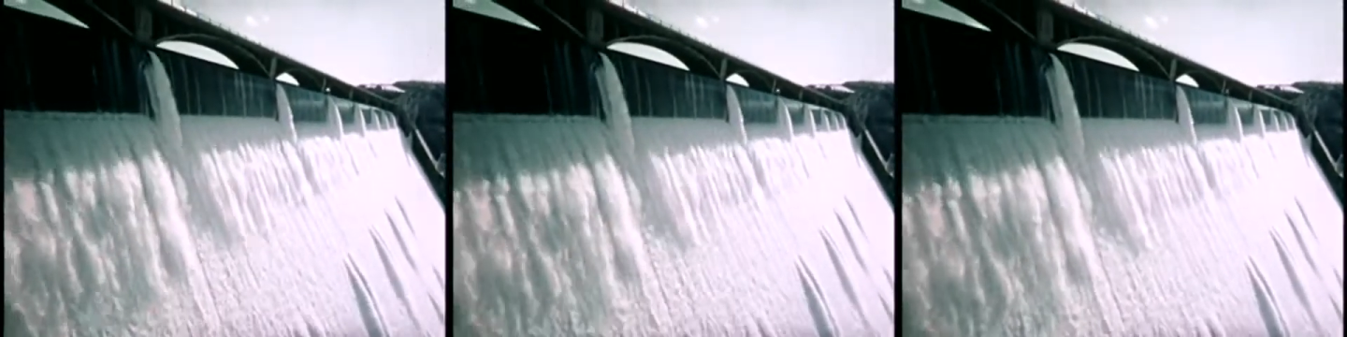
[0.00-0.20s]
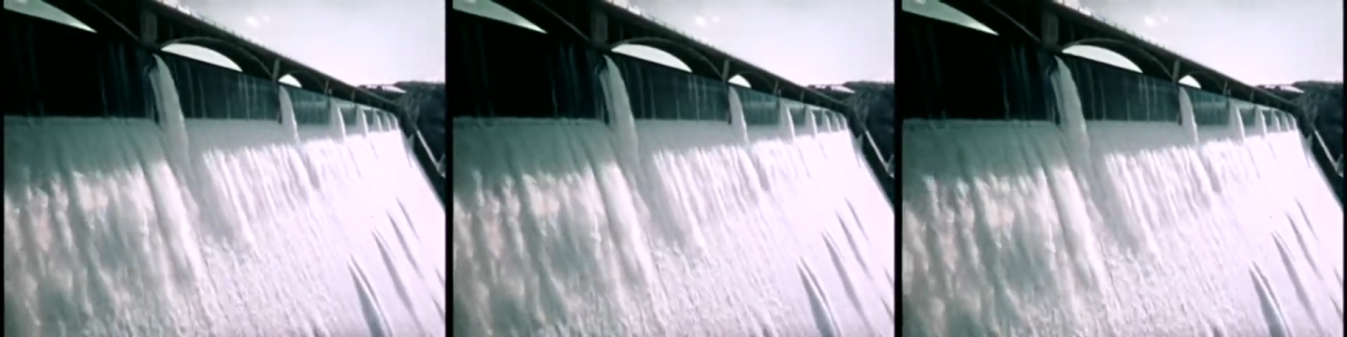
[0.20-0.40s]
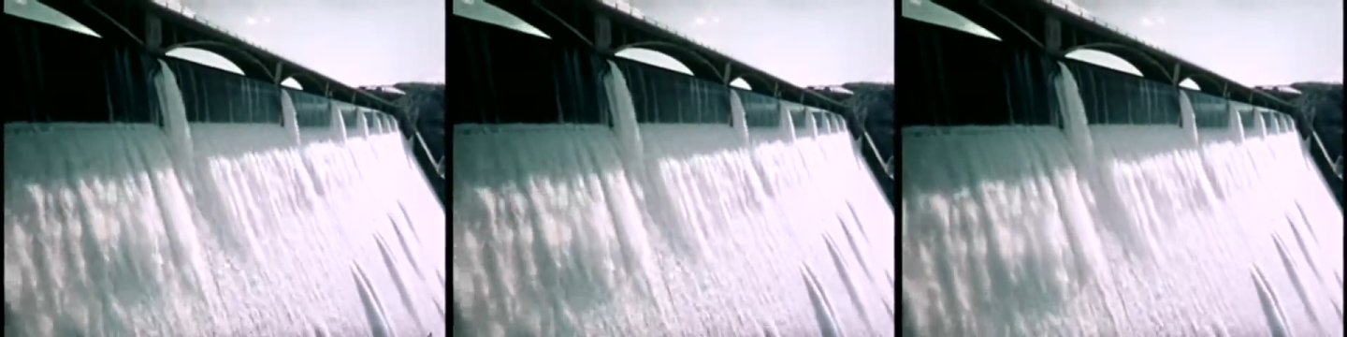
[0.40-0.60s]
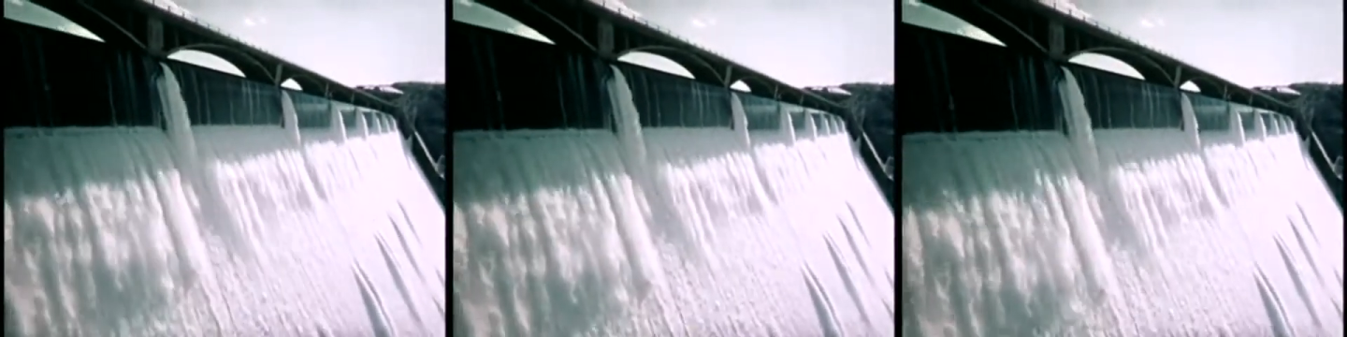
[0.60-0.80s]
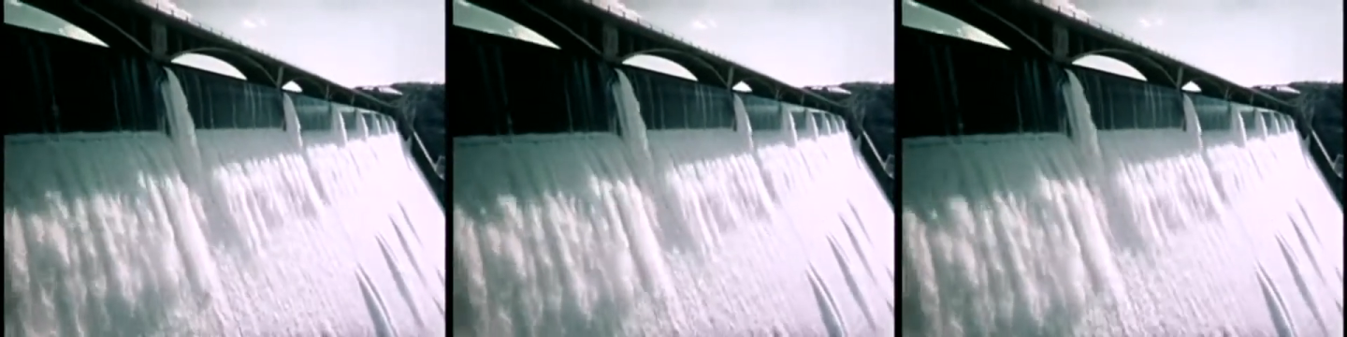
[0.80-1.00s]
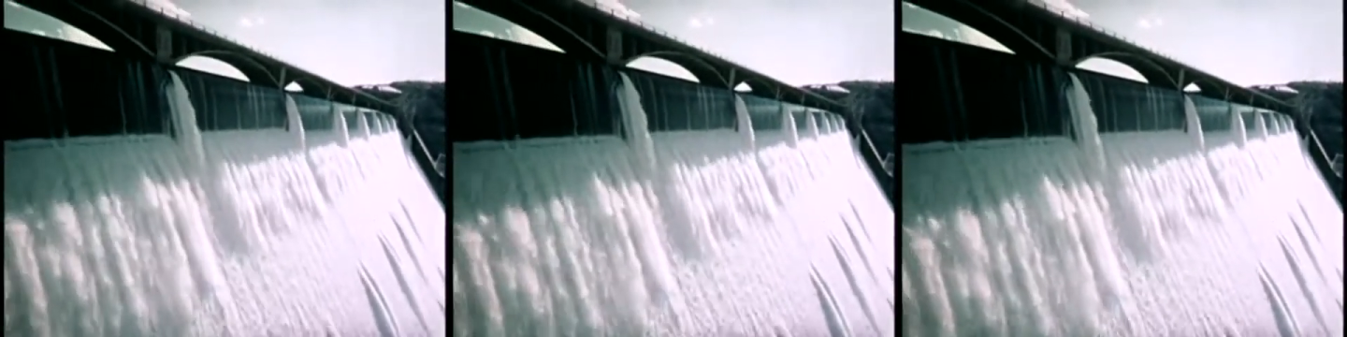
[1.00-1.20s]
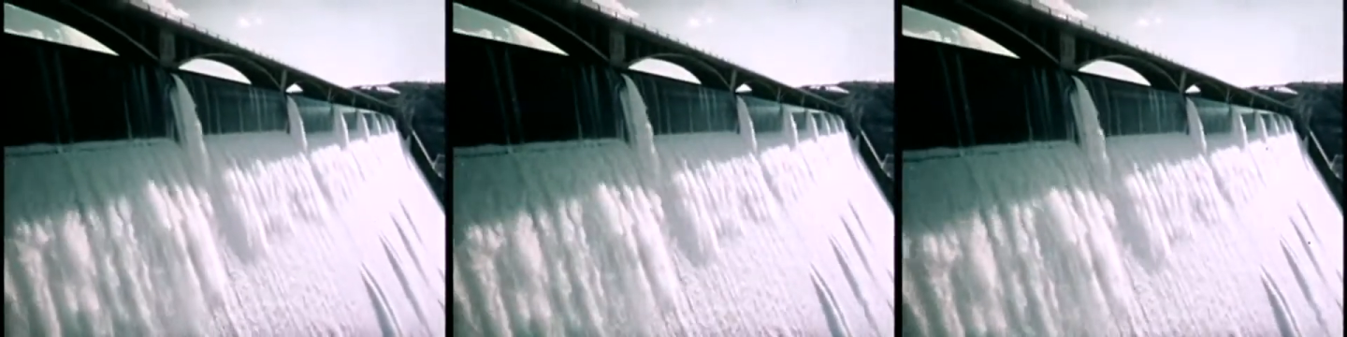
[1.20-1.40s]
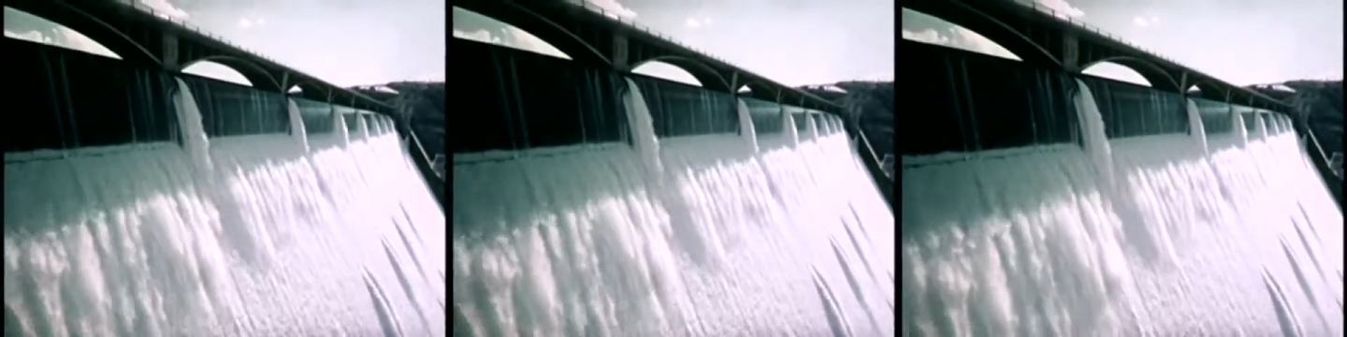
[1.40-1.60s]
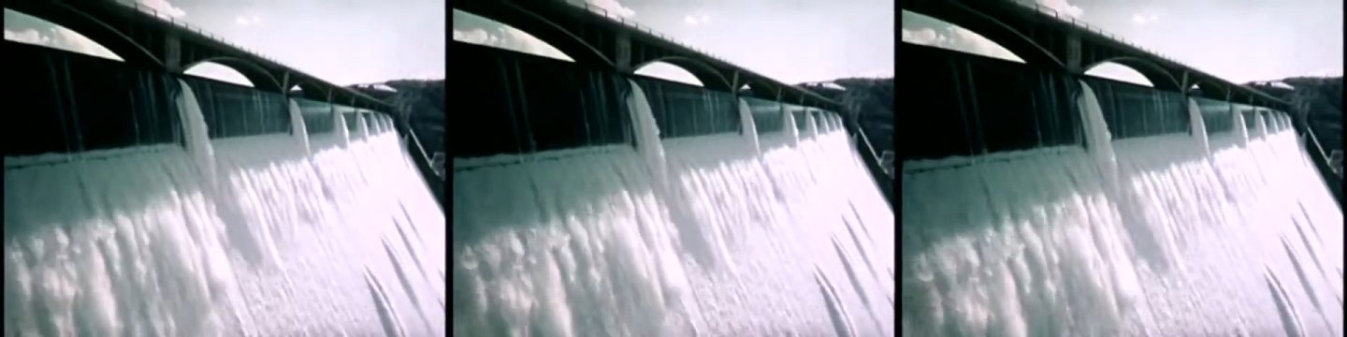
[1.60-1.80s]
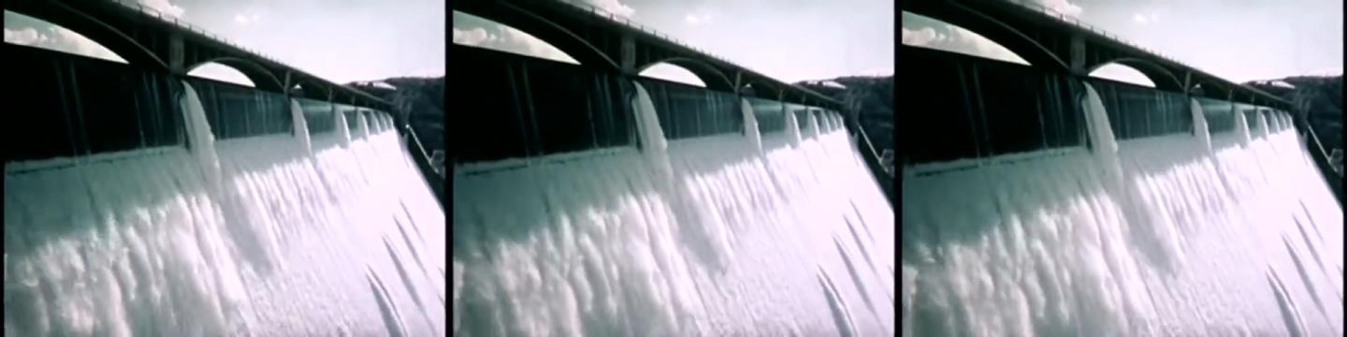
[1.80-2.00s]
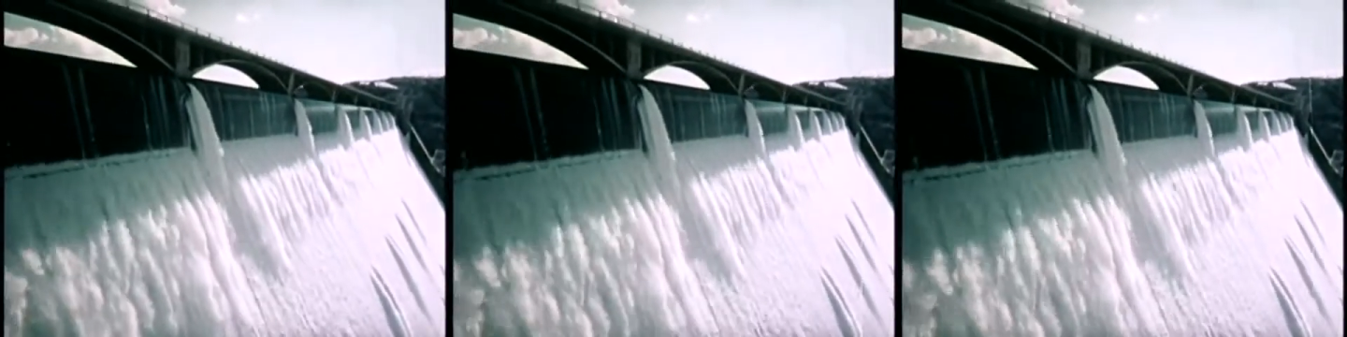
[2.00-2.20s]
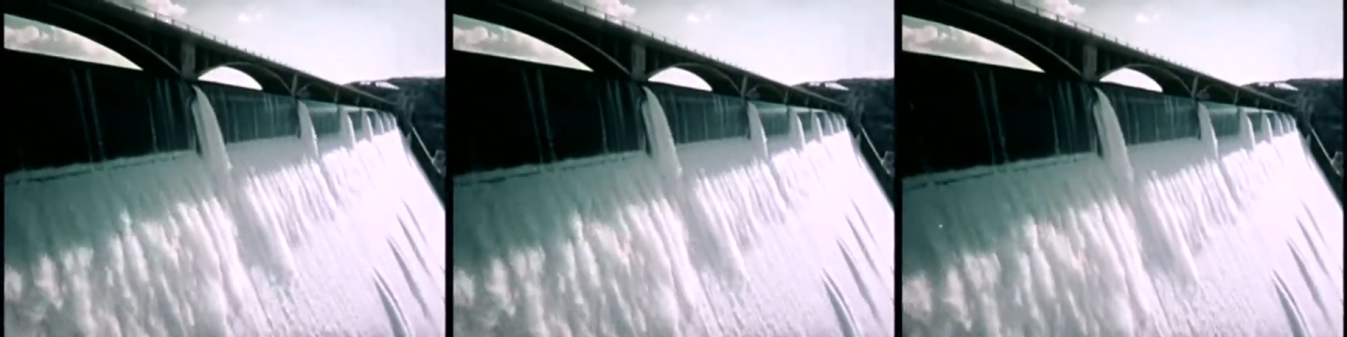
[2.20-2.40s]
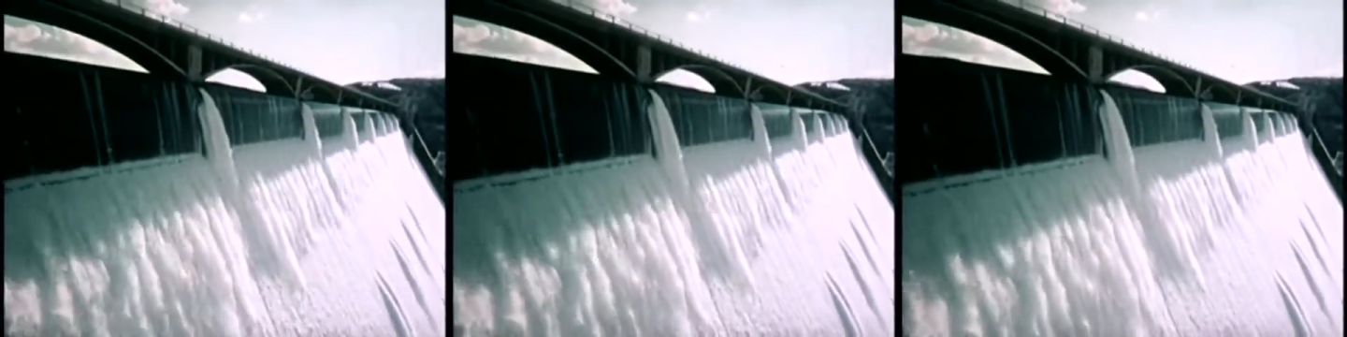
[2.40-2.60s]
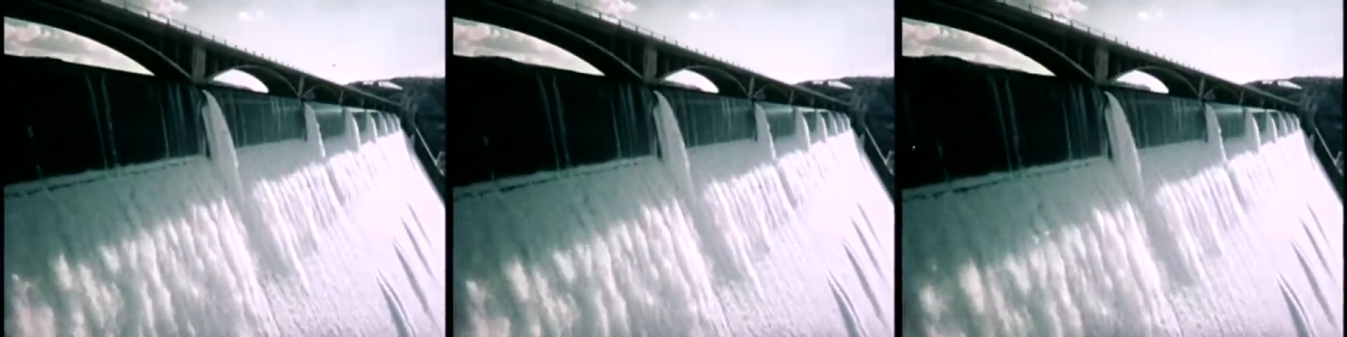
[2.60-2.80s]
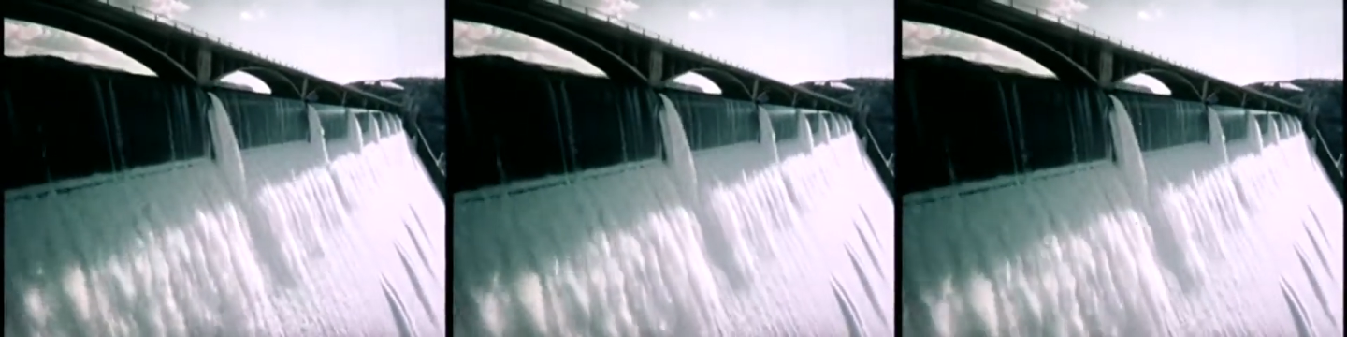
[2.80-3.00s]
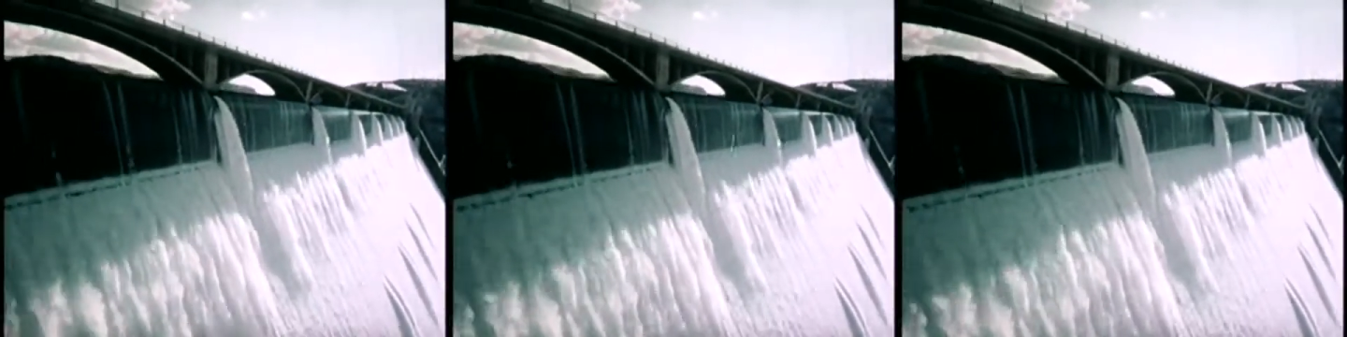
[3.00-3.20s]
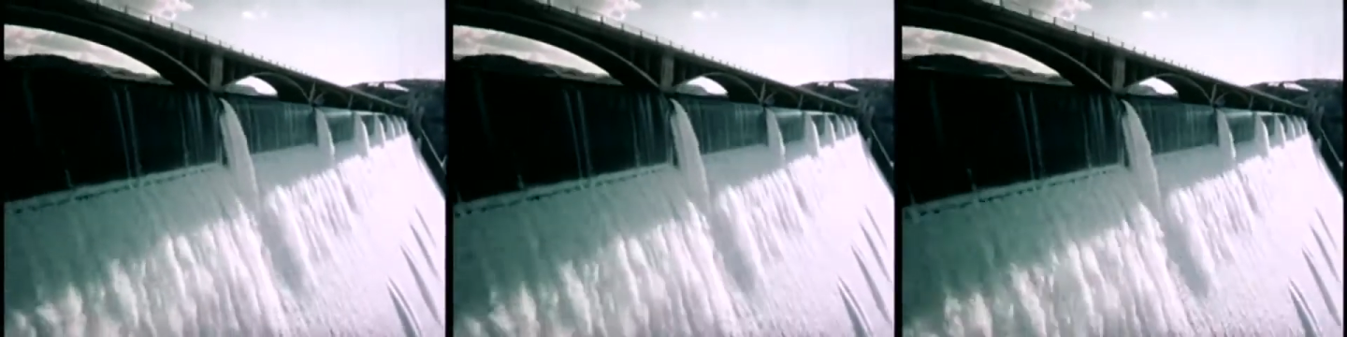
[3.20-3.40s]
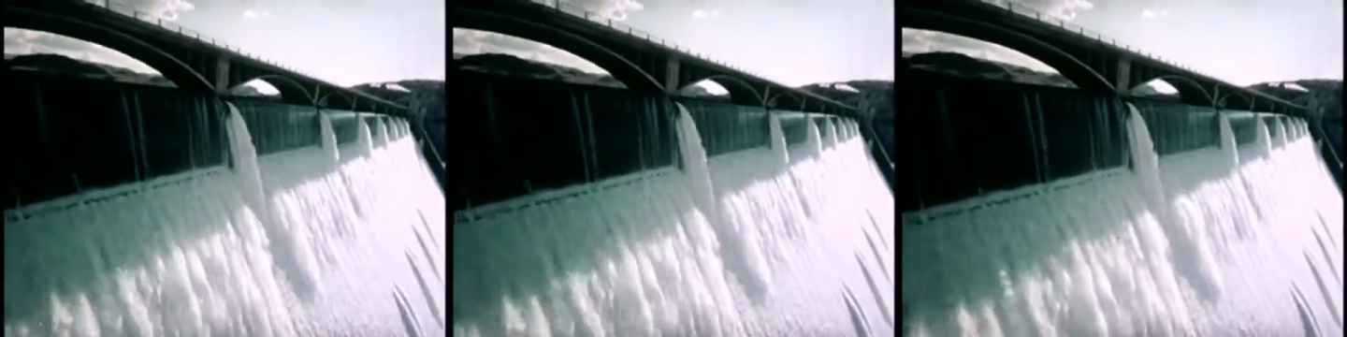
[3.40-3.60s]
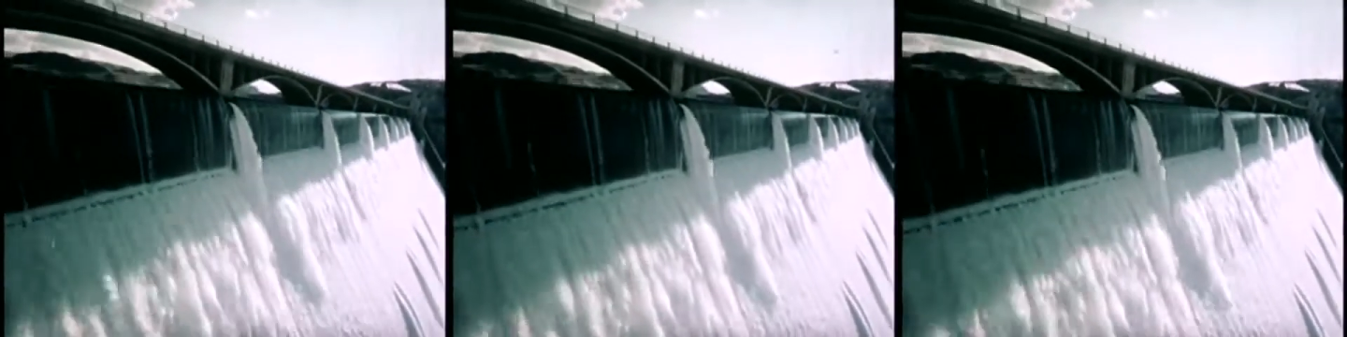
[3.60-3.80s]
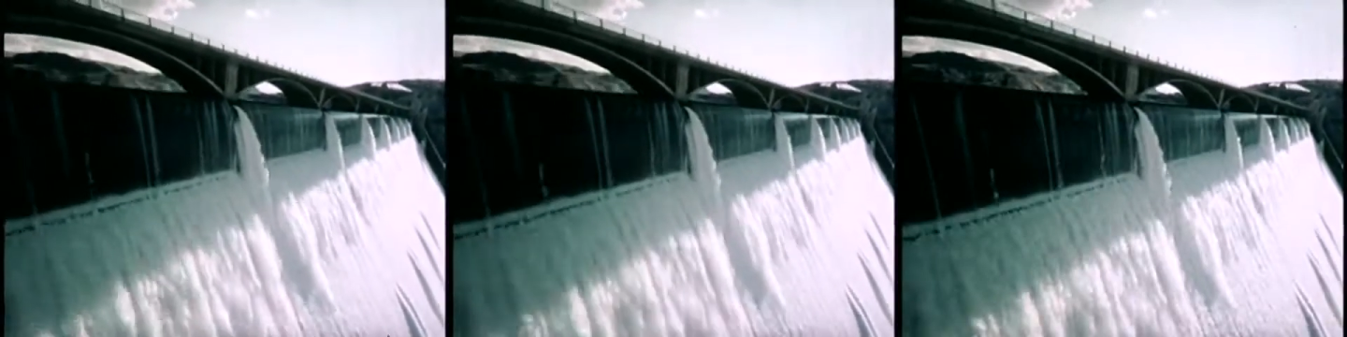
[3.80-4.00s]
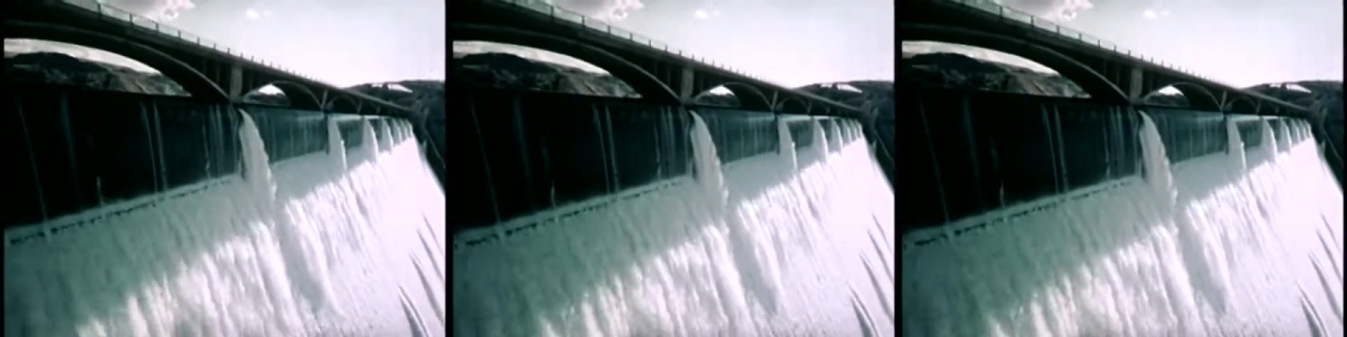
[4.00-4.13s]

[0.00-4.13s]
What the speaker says: No face is visible, so there are no lips to read.